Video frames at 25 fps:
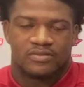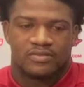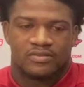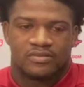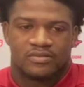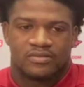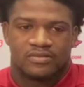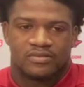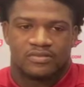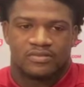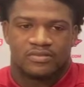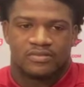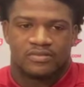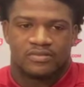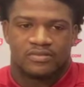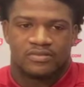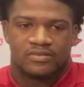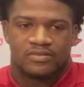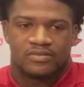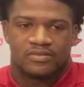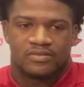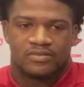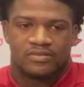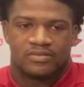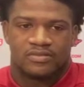
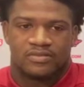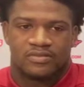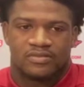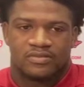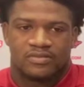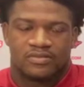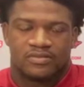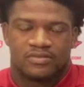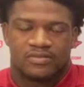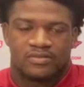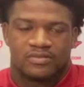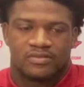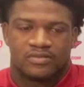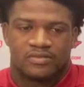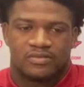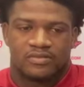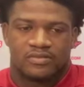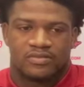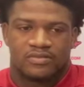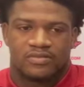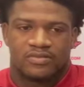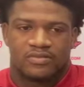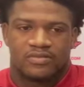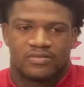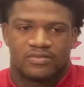
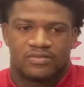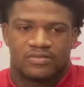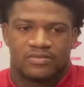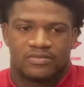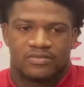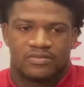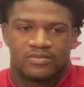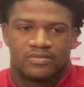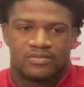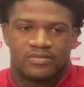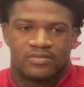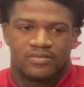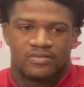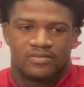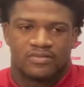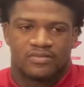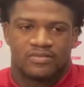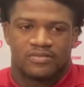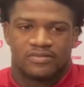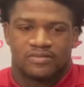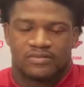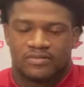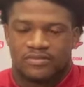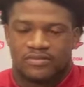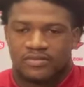
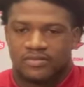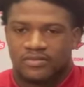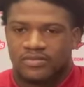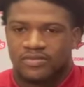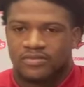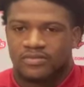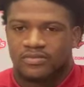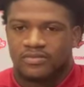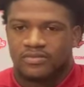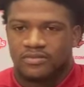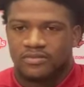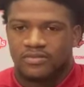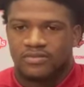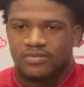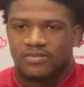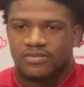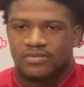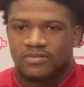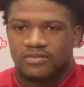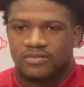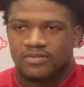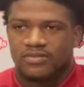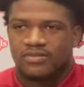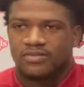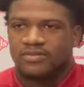
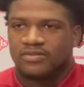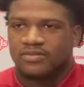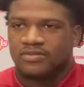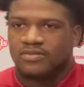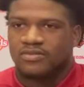This person isn't speaking.